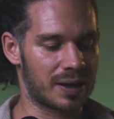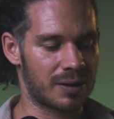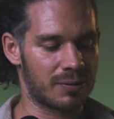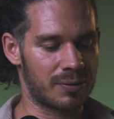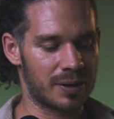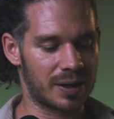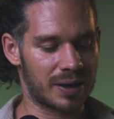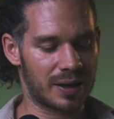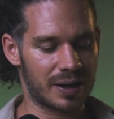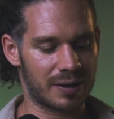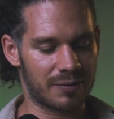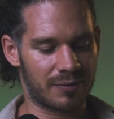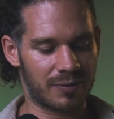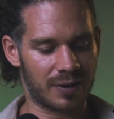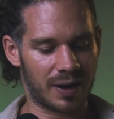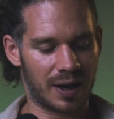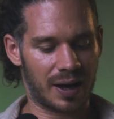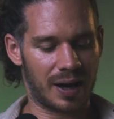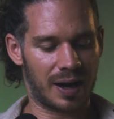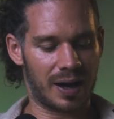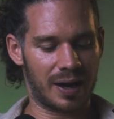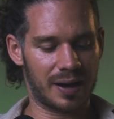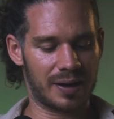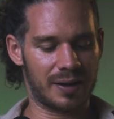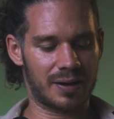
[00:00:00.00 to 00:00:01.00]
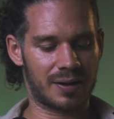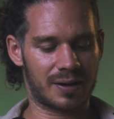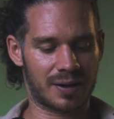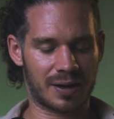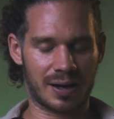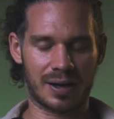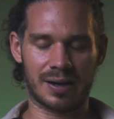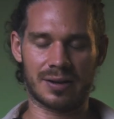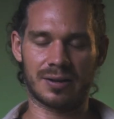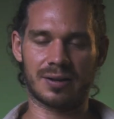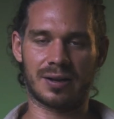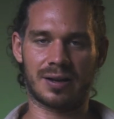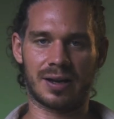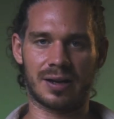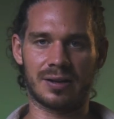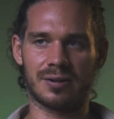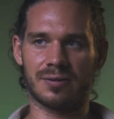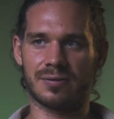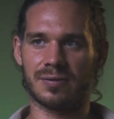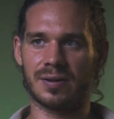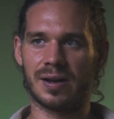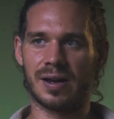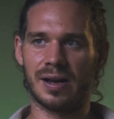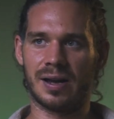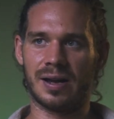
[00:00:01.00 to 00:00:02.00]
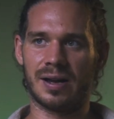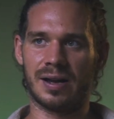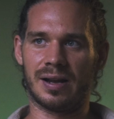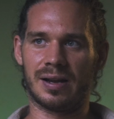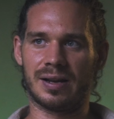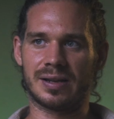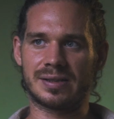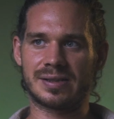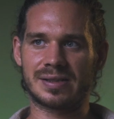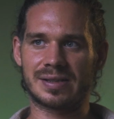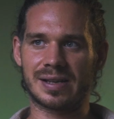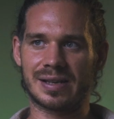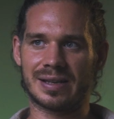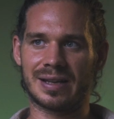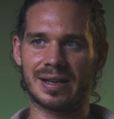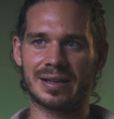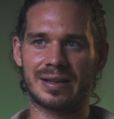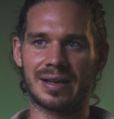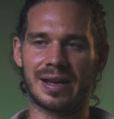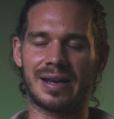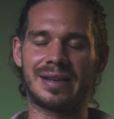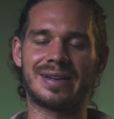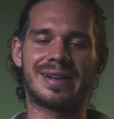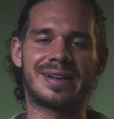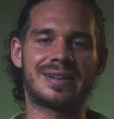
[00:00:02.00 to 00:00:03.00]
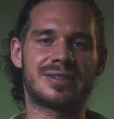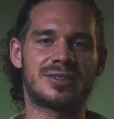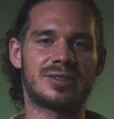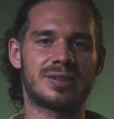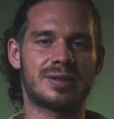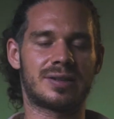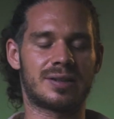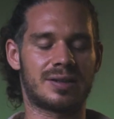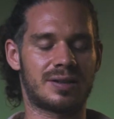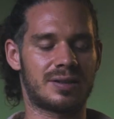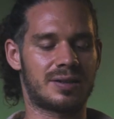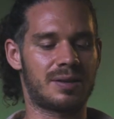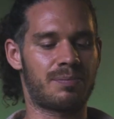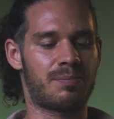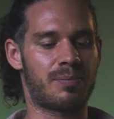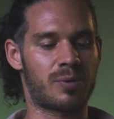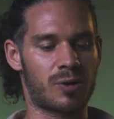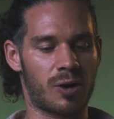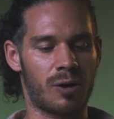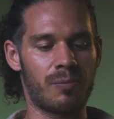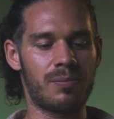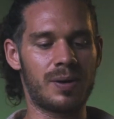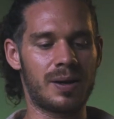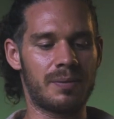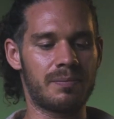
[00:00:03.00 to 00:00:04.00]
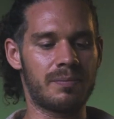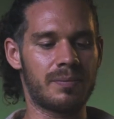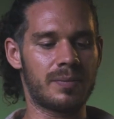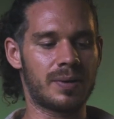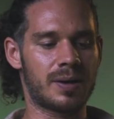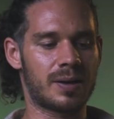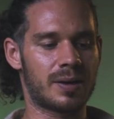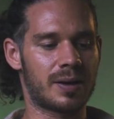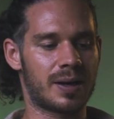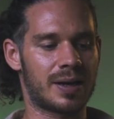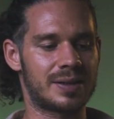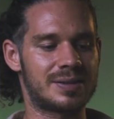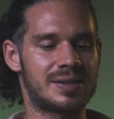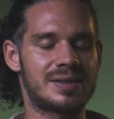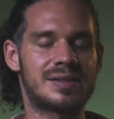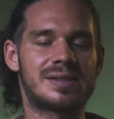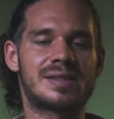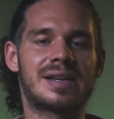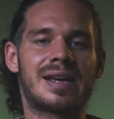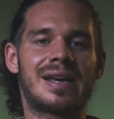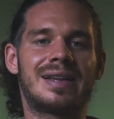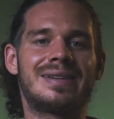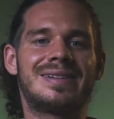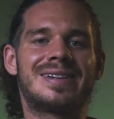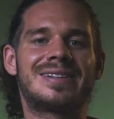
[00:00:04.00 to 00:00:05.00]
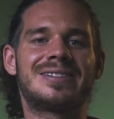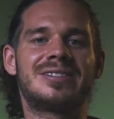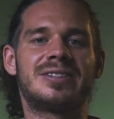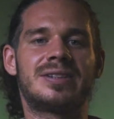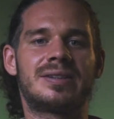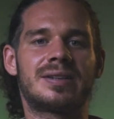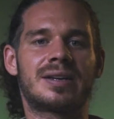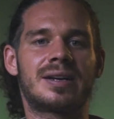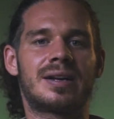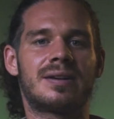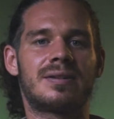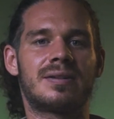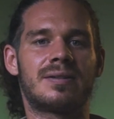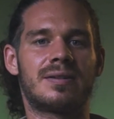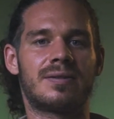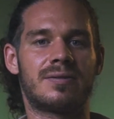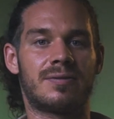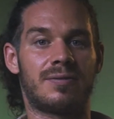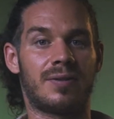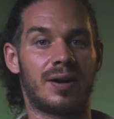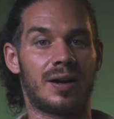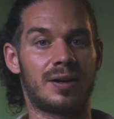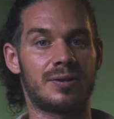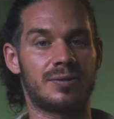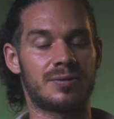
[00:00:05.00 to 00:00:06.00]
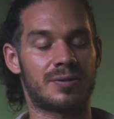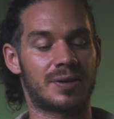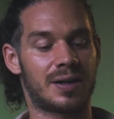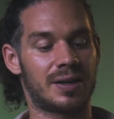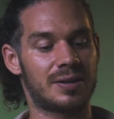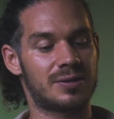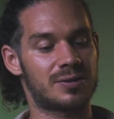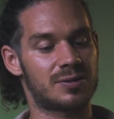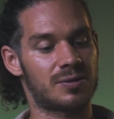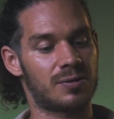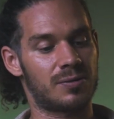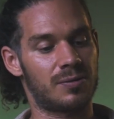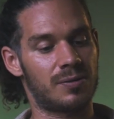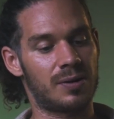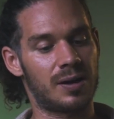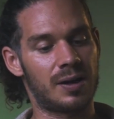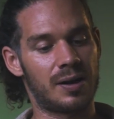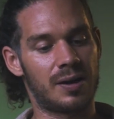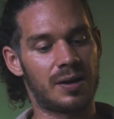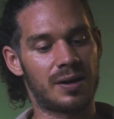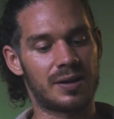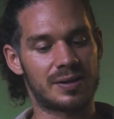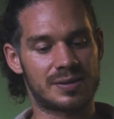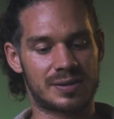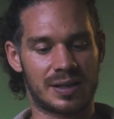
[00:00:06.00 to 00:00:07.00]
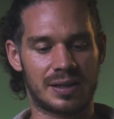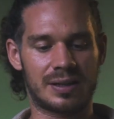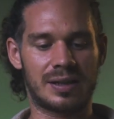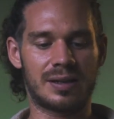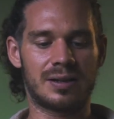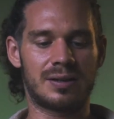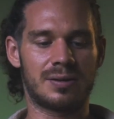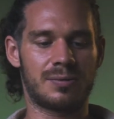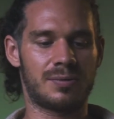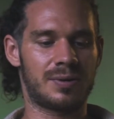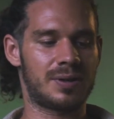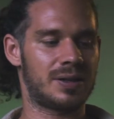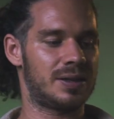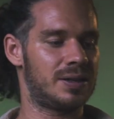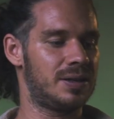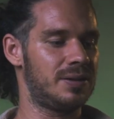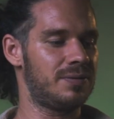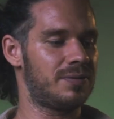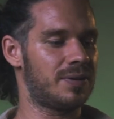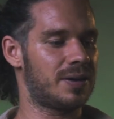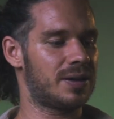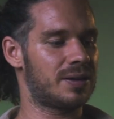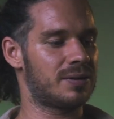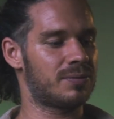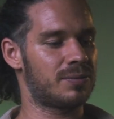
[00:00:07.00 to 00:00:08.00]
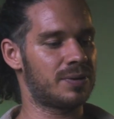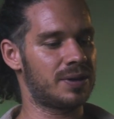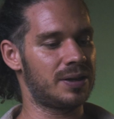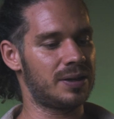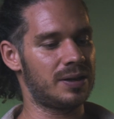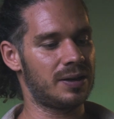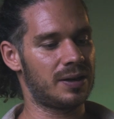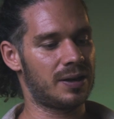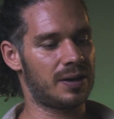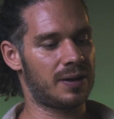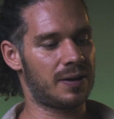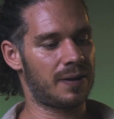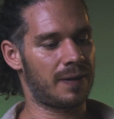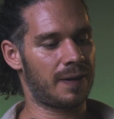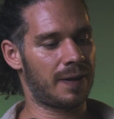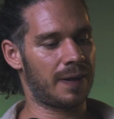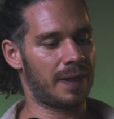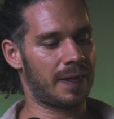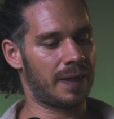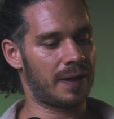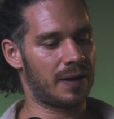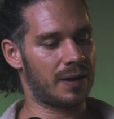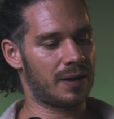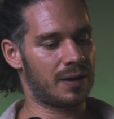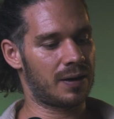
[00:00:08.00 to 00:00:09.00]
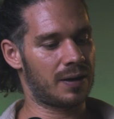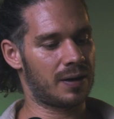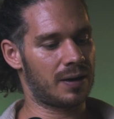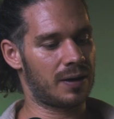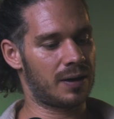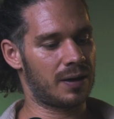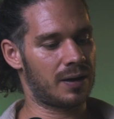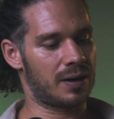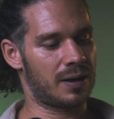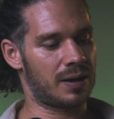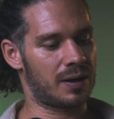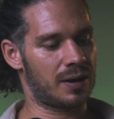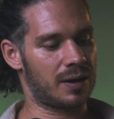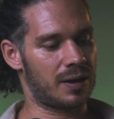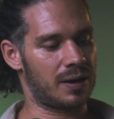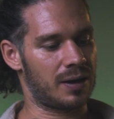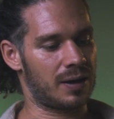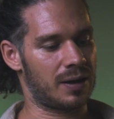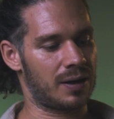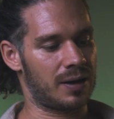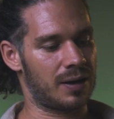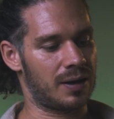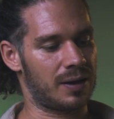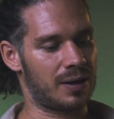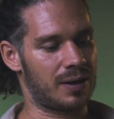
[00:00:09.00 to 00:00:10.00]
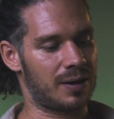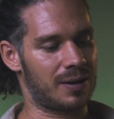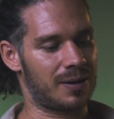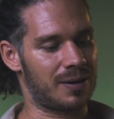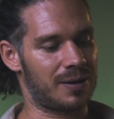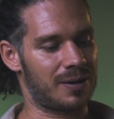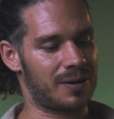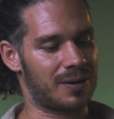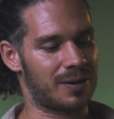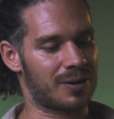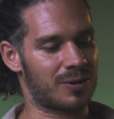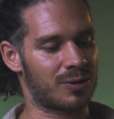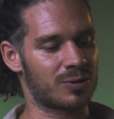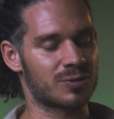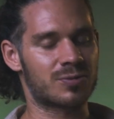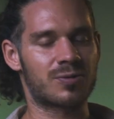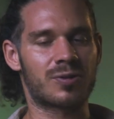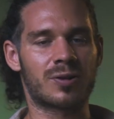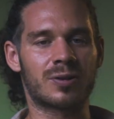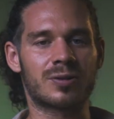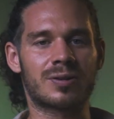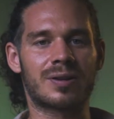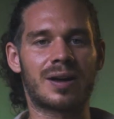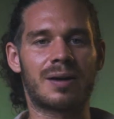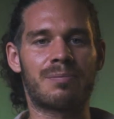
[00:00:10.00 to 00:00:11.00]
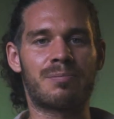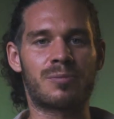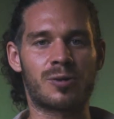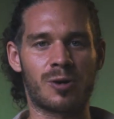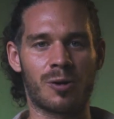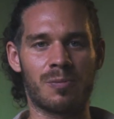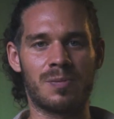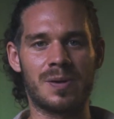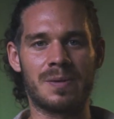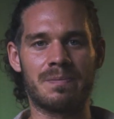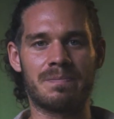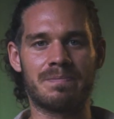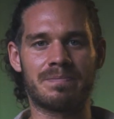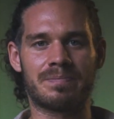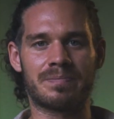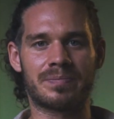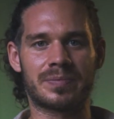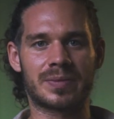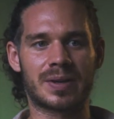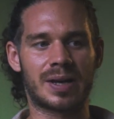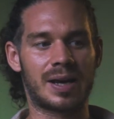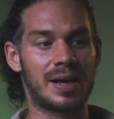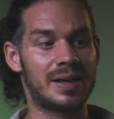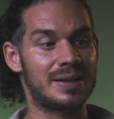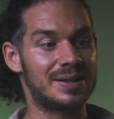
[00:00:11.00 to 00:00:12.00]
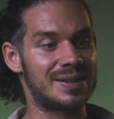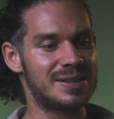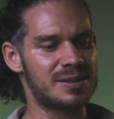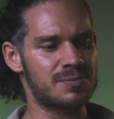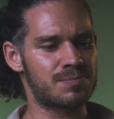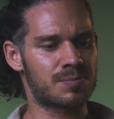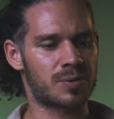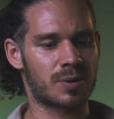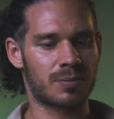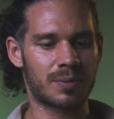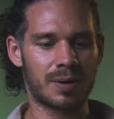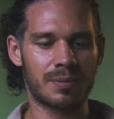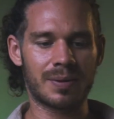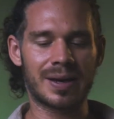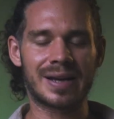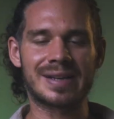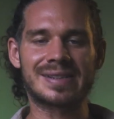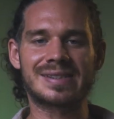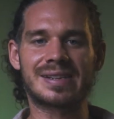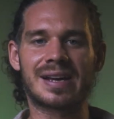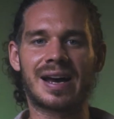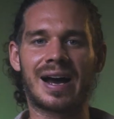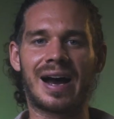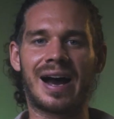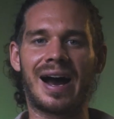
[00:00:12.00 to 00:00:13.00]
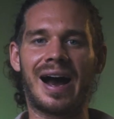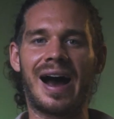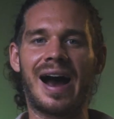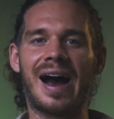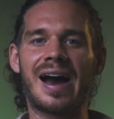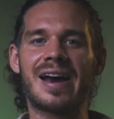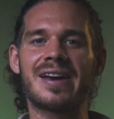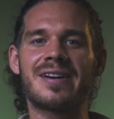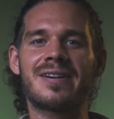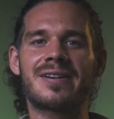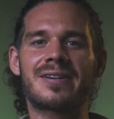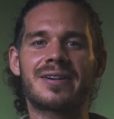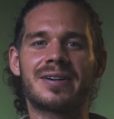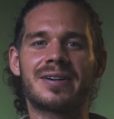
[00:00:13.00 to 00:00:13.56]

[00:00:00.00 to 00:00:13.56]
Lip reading: We have higher kind of, let's say that the problem has its energetical value, right? So suddenly we live and we confront a problem, and this problem has higher